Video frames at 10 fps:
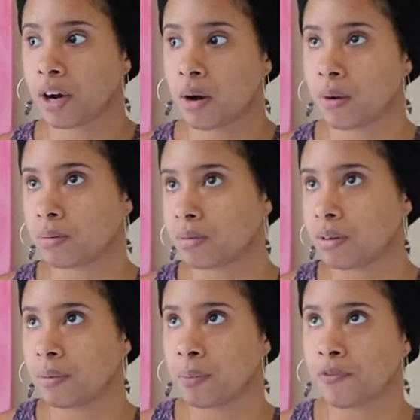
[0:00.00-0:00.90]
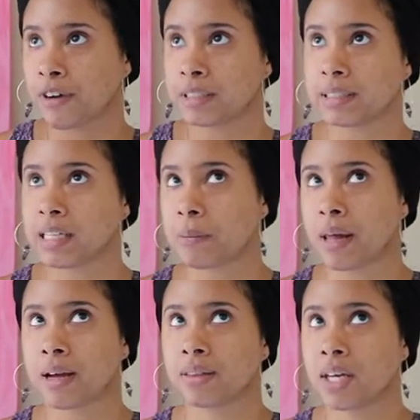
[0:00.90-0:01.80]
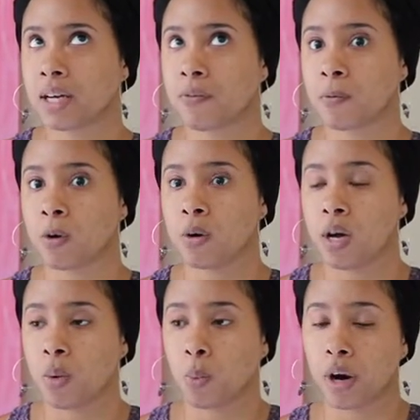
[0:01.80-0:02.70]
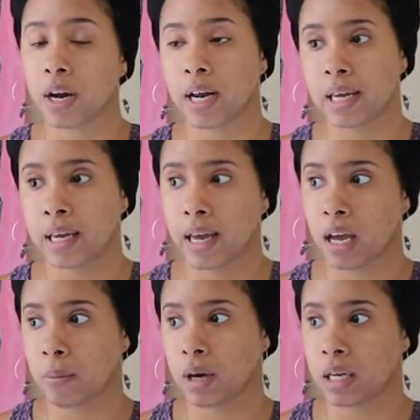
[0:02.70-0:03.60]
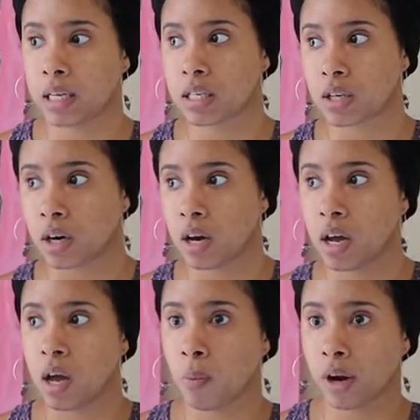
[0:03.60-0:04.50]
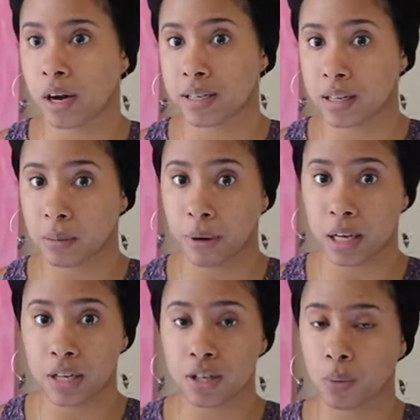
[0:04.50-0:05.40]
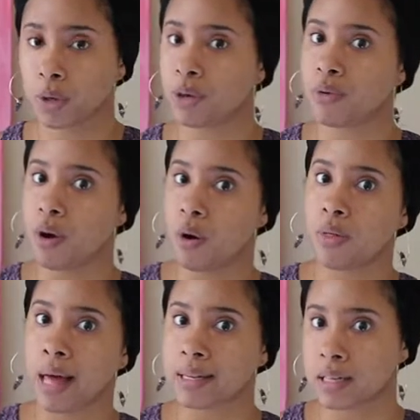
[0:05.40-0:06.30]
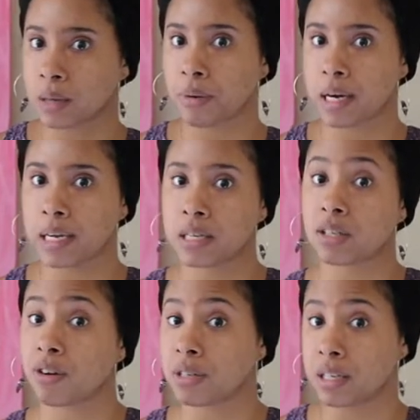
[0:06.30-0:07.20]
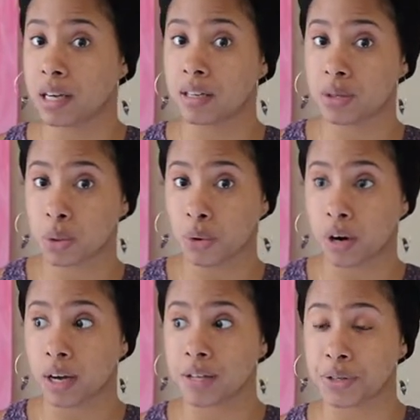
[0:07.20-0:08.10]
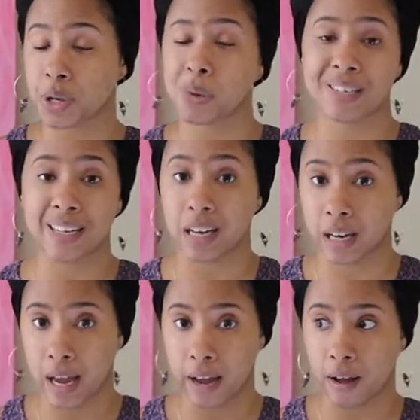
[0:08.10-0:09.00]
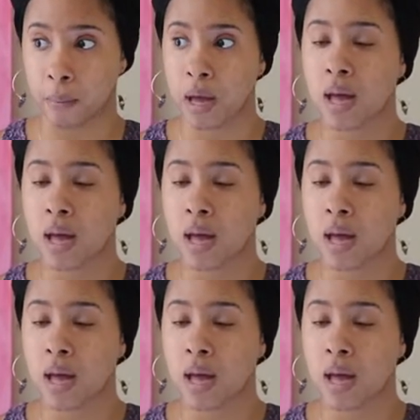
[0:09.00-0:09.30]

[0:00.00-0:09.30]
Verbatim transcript: know, first example I could think of, well, we're going to eat ham on Easter and we're going to celebrate Easter, when you know that celebrating Easter is against Torah and so is eating ham.